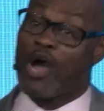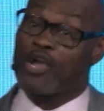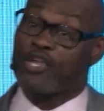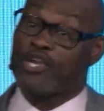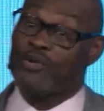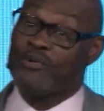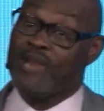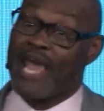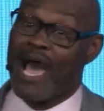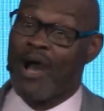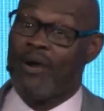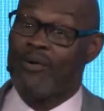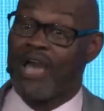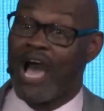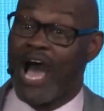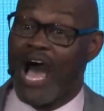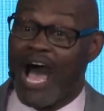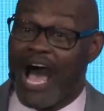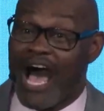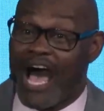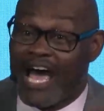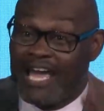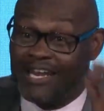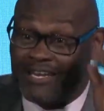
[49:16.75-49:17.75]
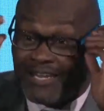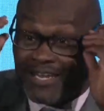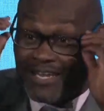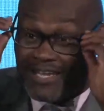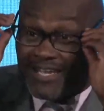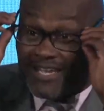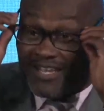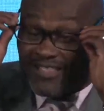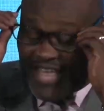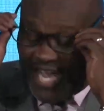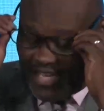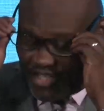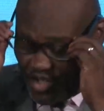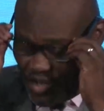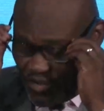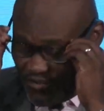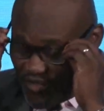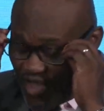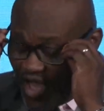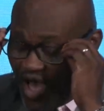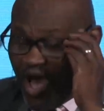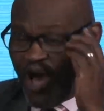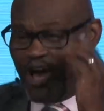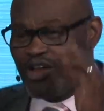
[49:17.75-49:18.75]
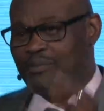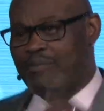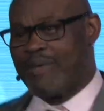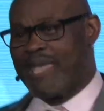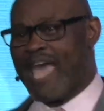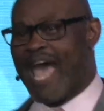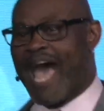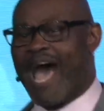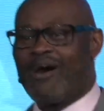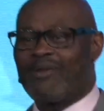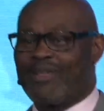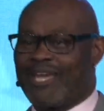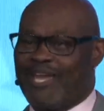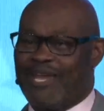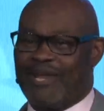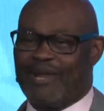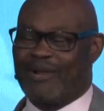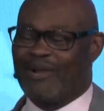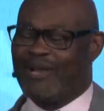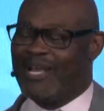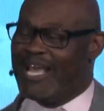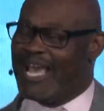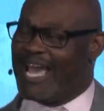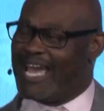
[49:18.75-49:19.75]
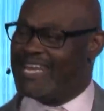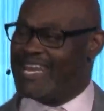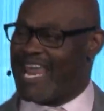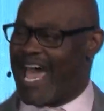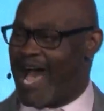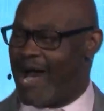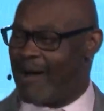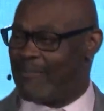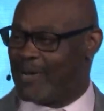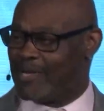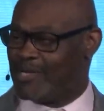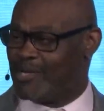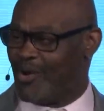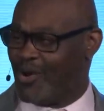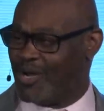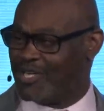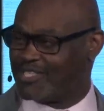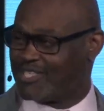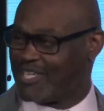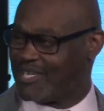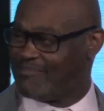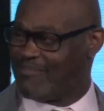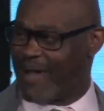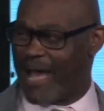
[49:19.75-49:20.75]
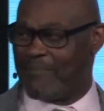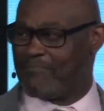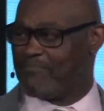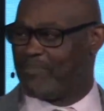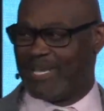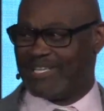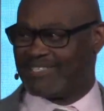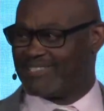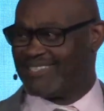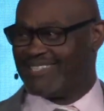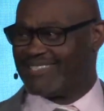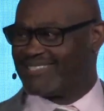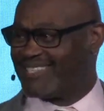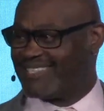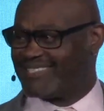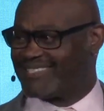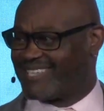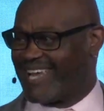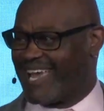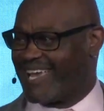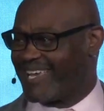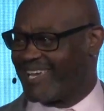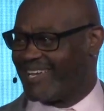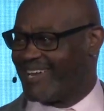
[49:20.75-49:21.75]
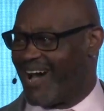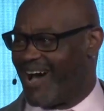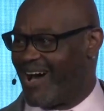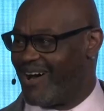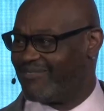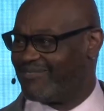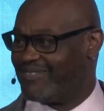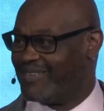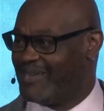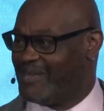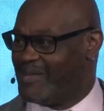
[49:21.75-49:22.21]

you now, God, that you've called me out here and now I'm anointed? My business is taken off.